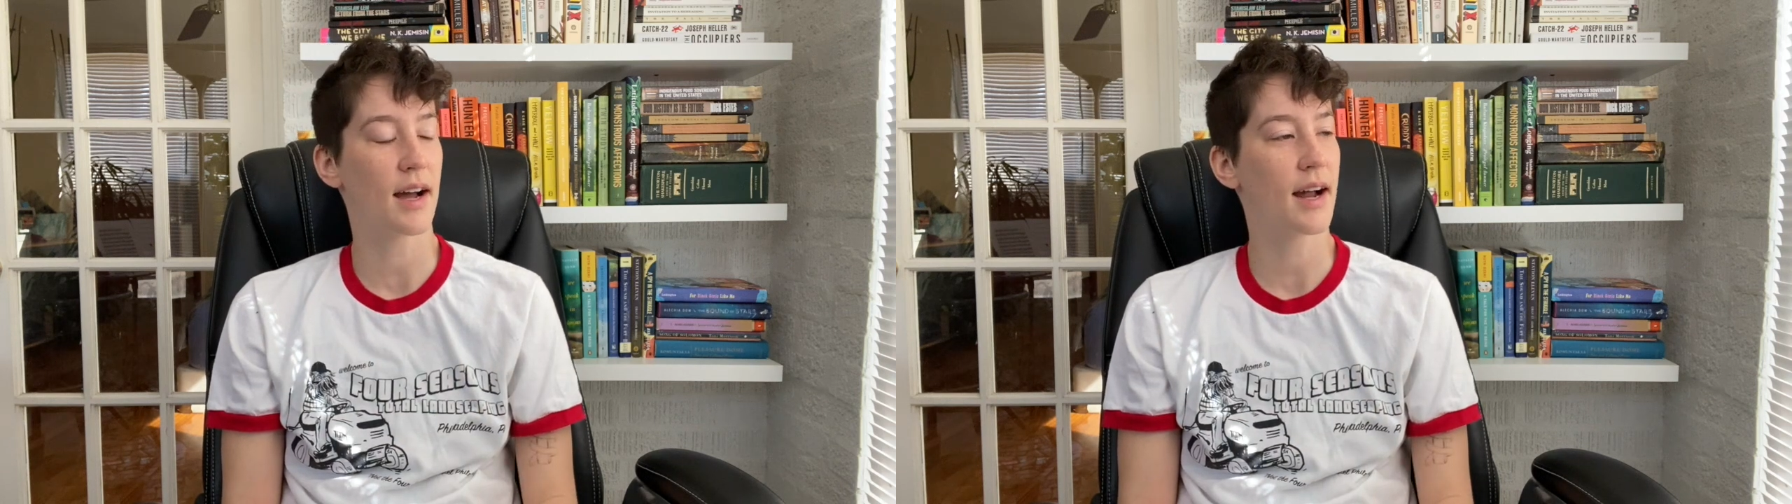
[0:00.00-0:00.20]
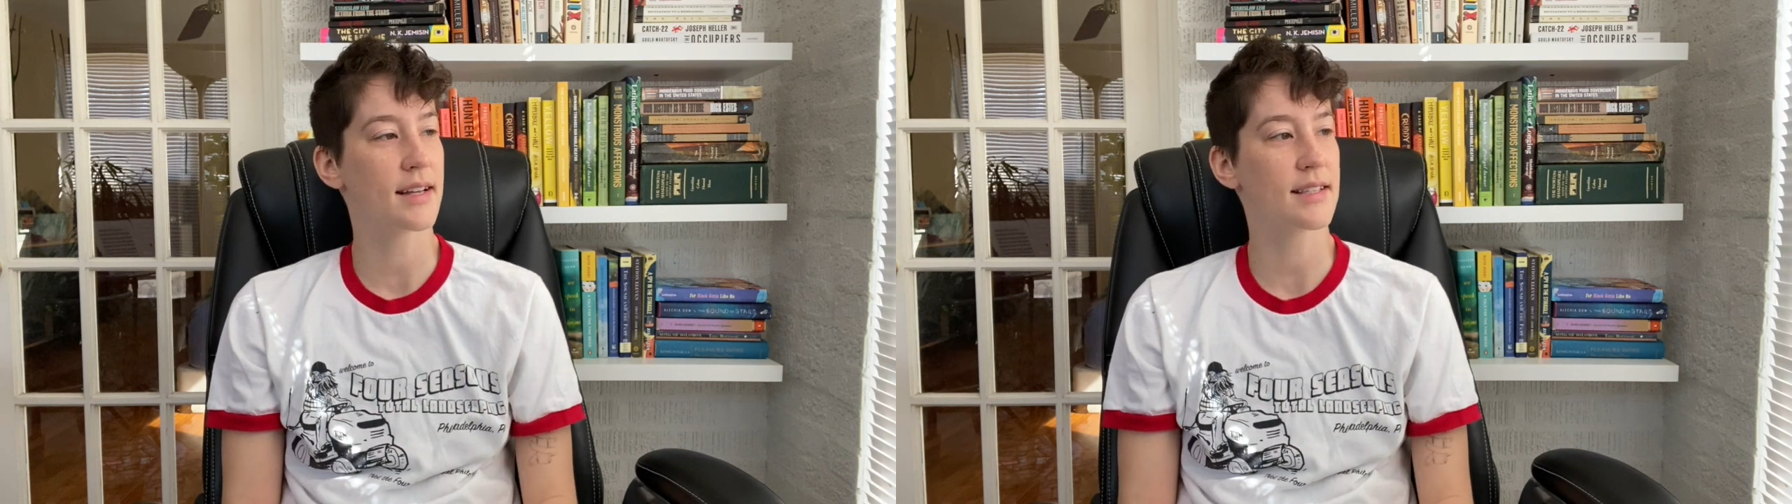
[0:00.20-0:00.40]

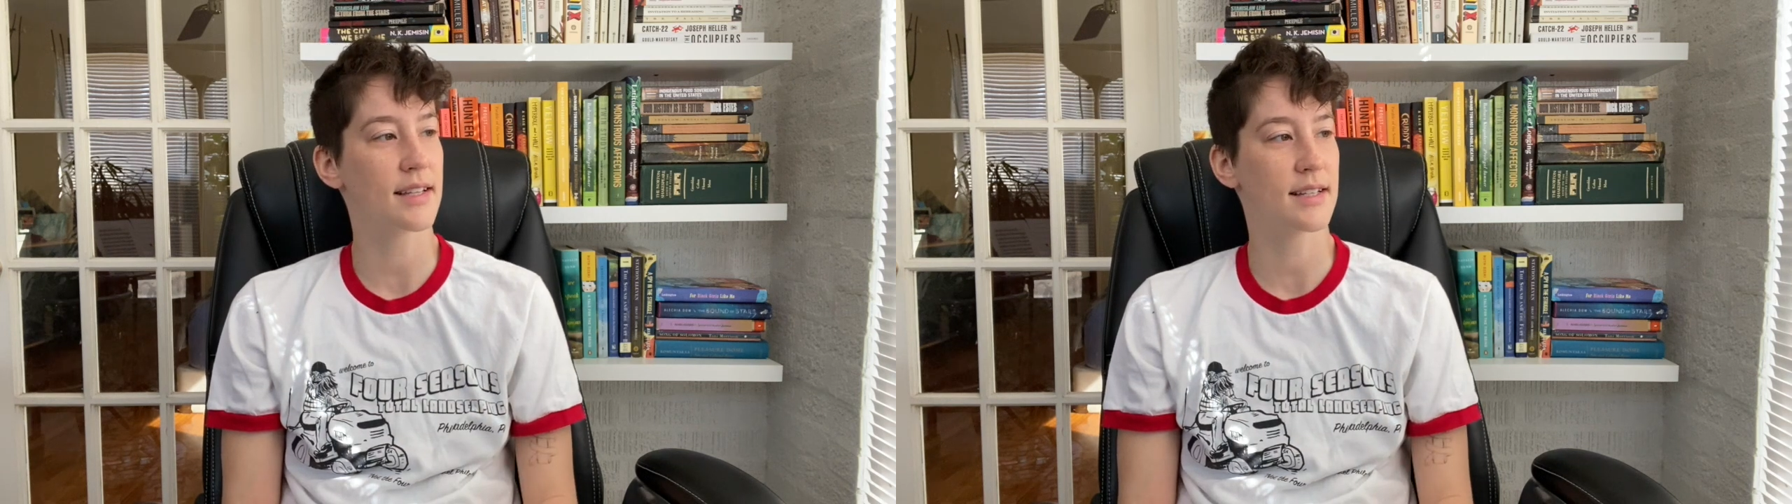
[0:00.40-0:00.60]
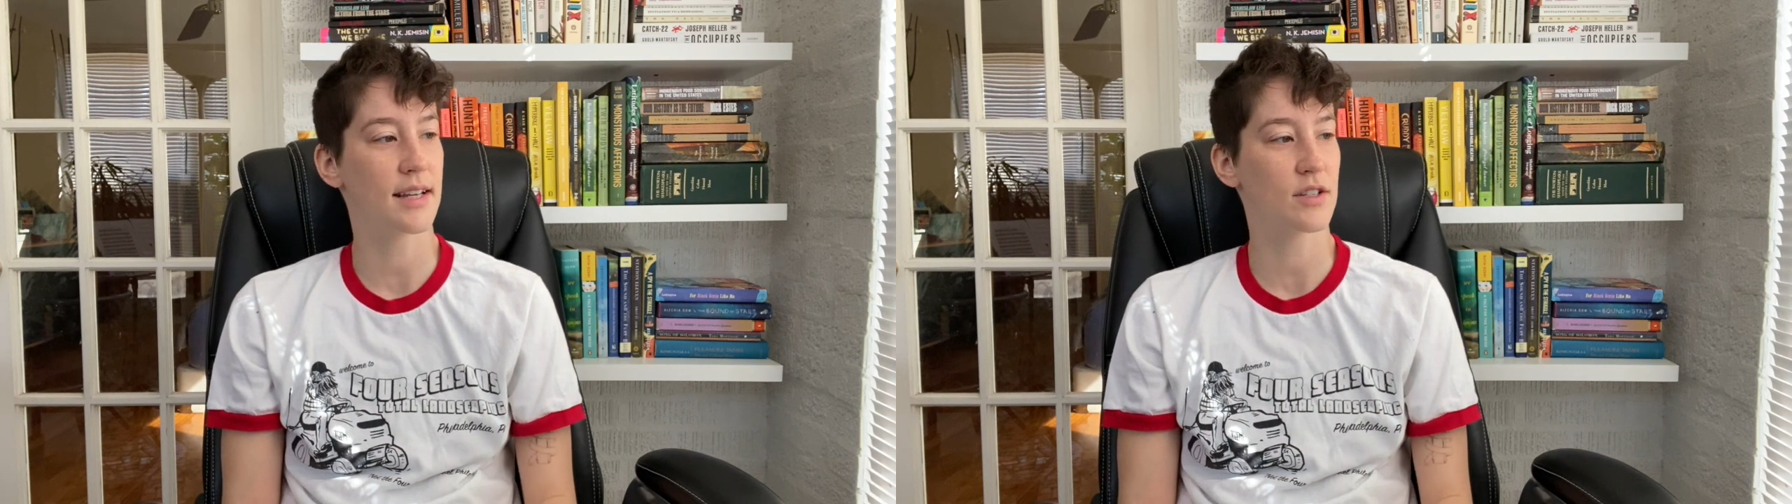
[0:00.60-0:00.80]
honestly
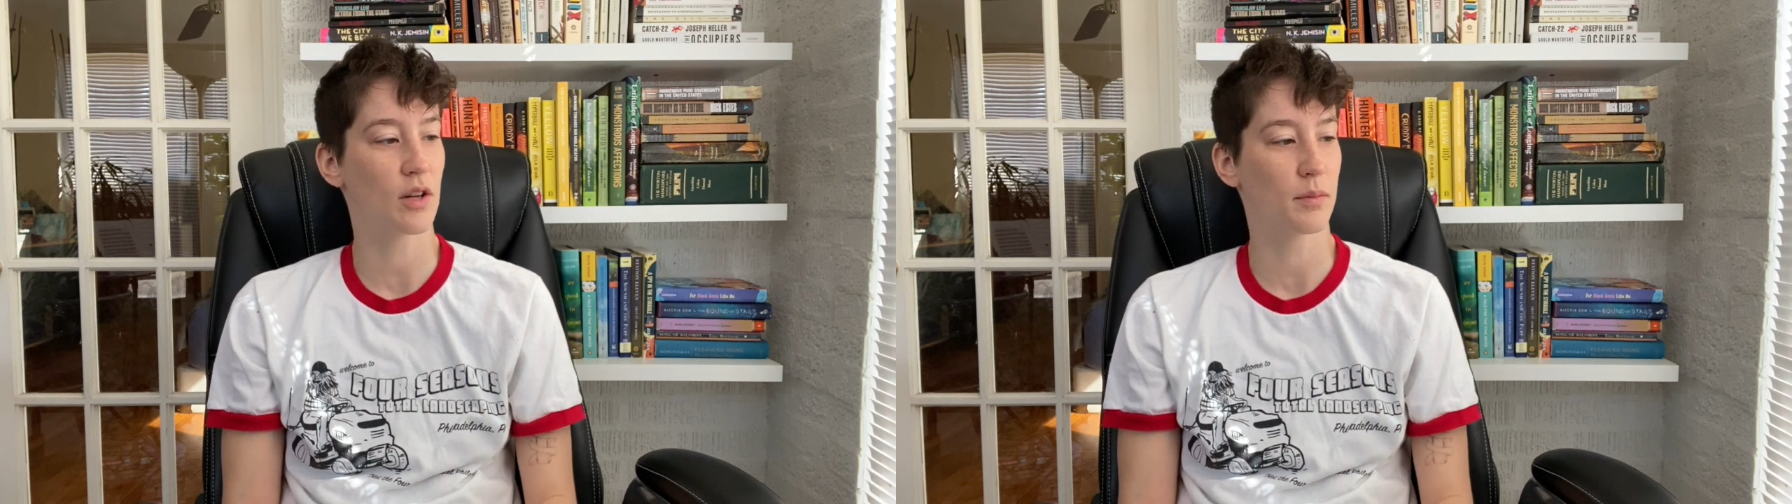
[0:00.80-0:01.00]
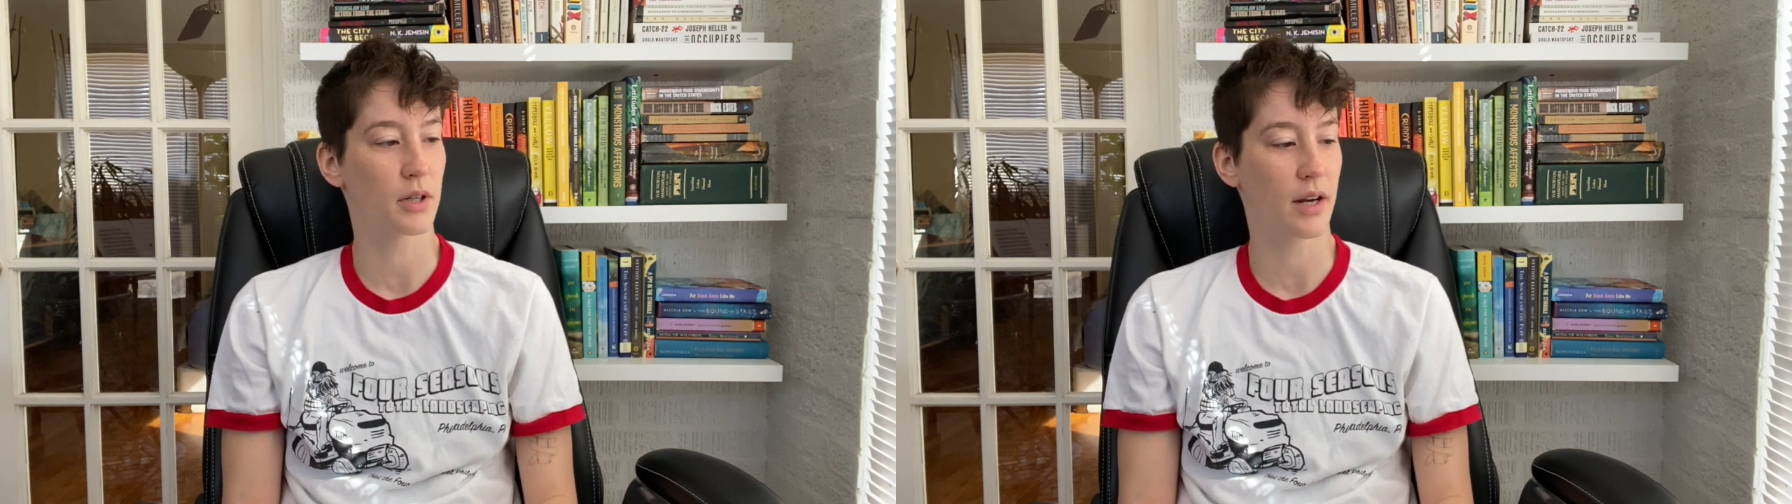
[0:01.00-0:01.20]
the days
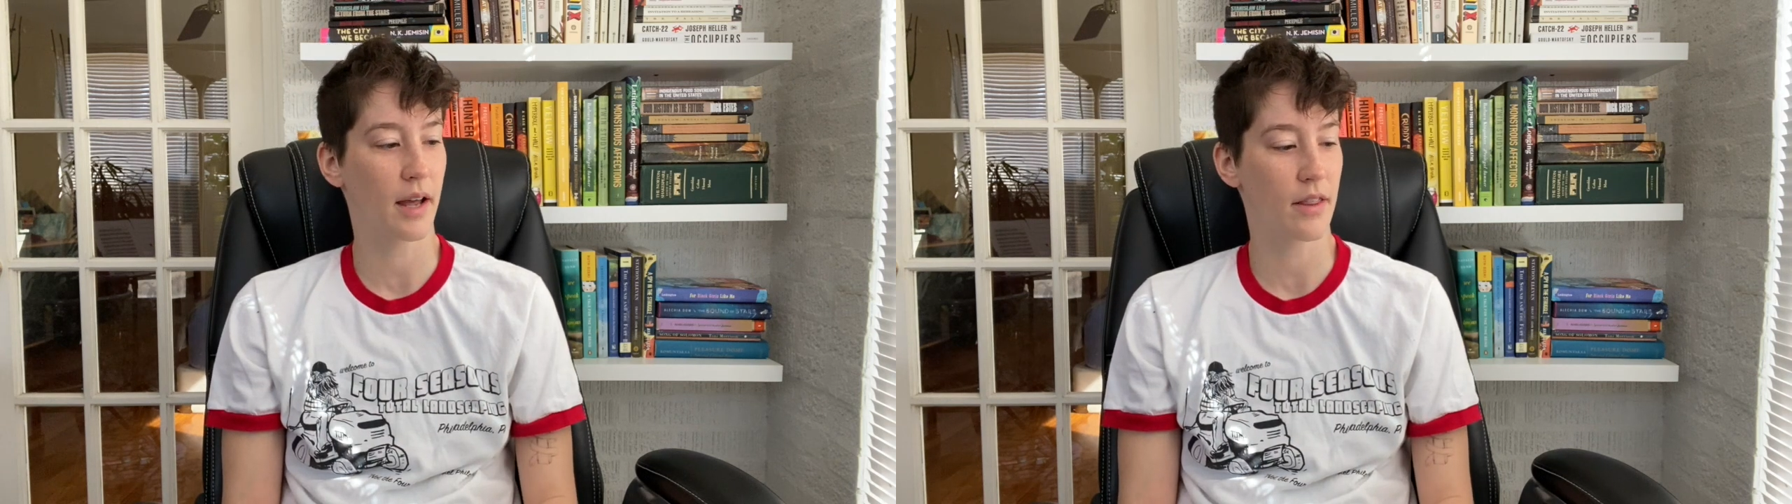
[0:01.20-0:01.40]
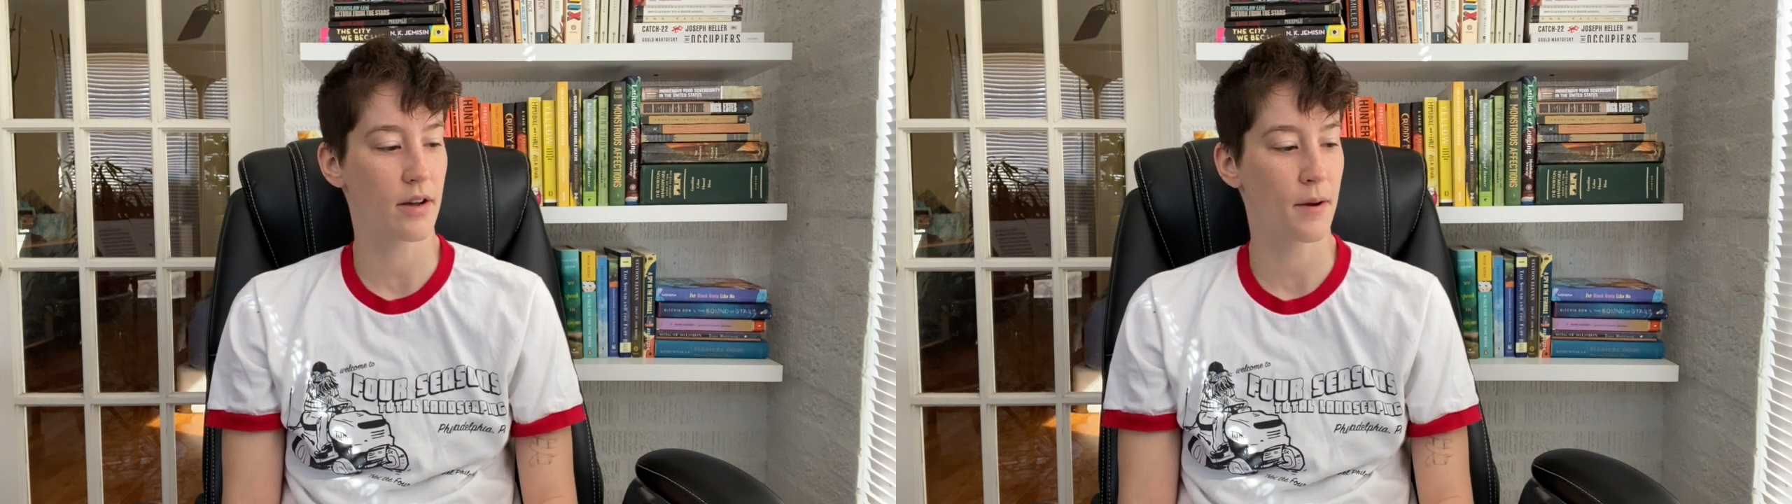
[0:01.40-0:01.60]
all blur
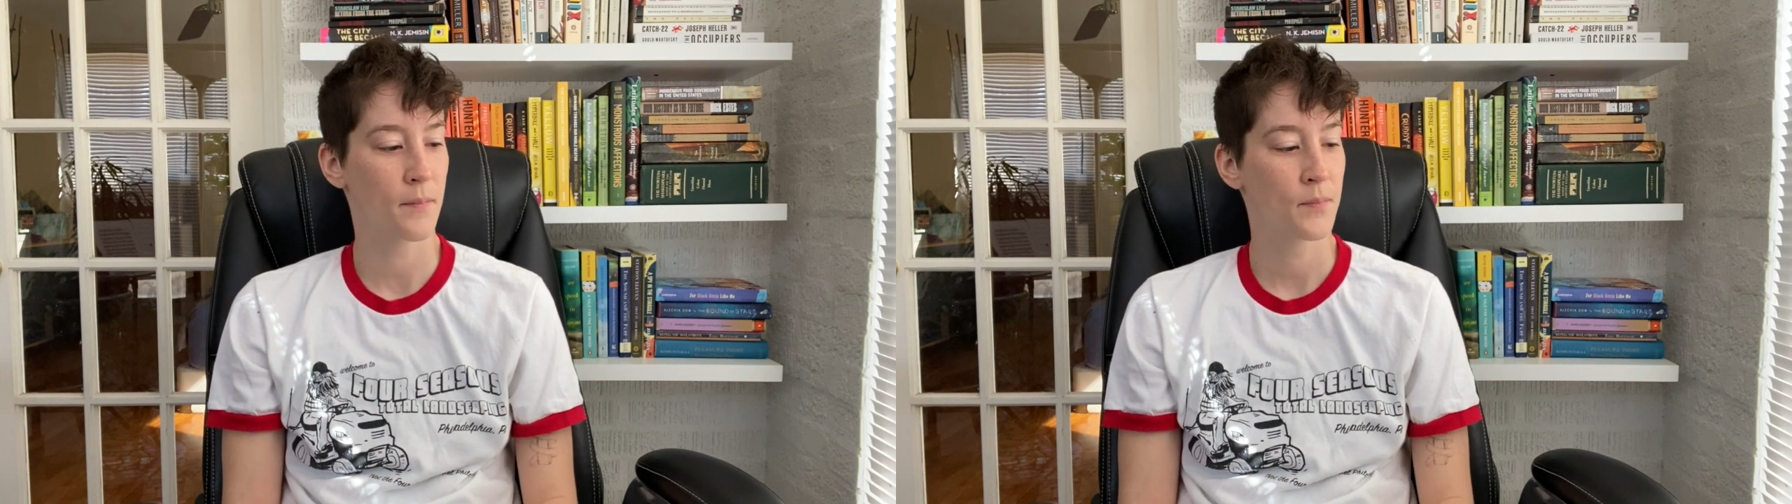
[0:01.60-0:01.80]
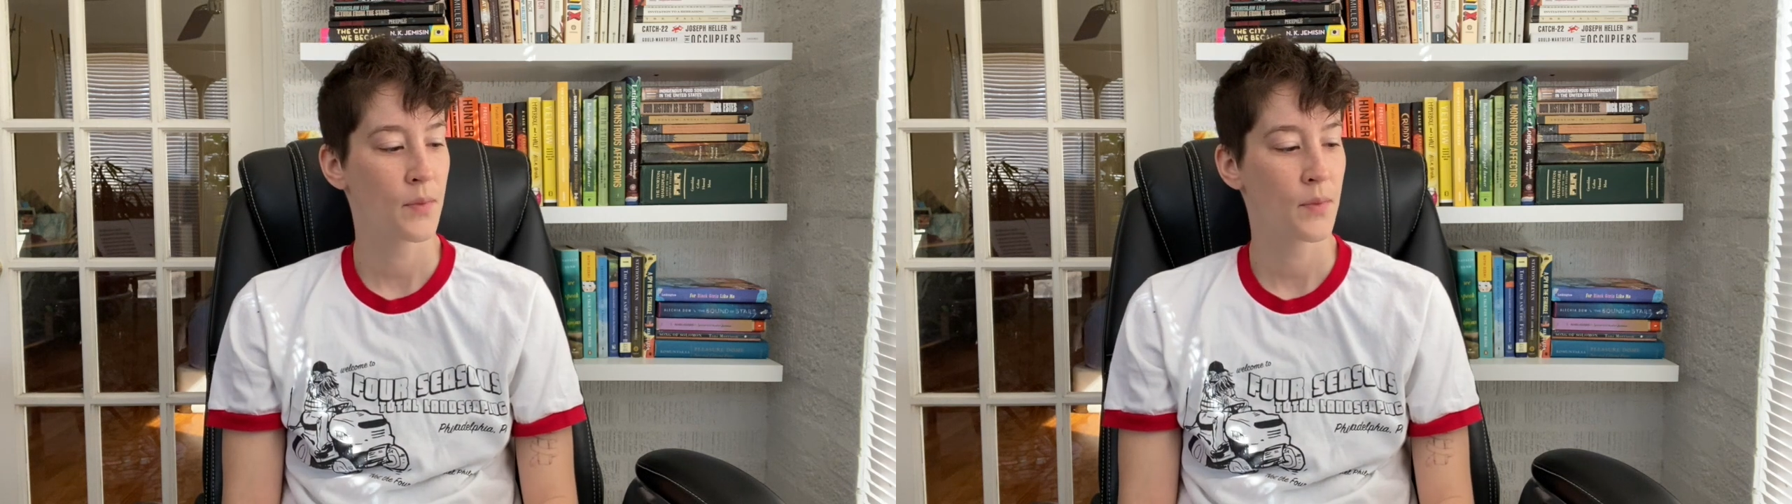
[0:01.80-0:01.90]
together